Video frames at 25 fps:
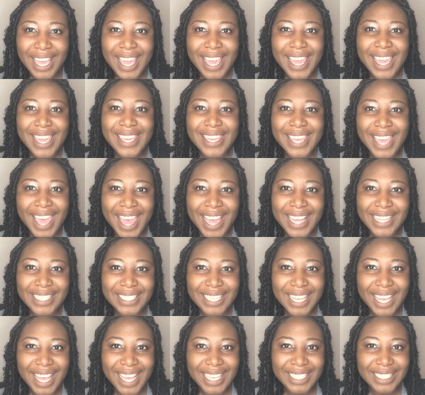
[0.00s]
yet
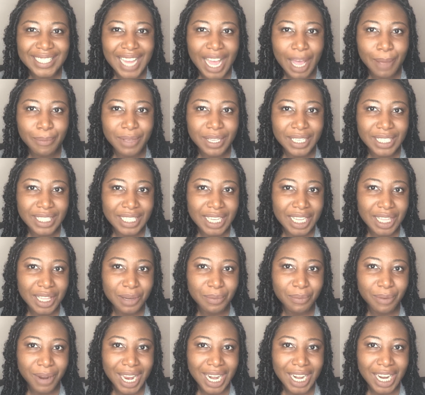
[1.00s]
has not been
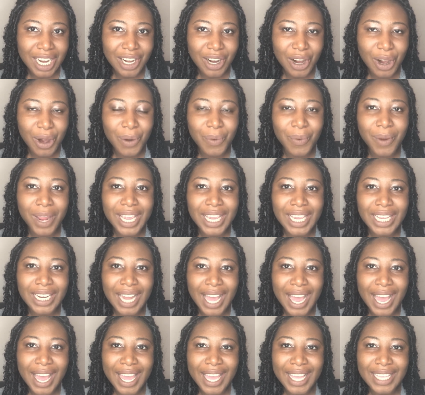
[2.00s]
celebrated or
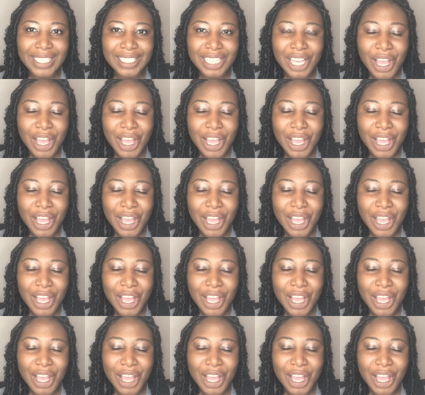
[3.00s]
recognized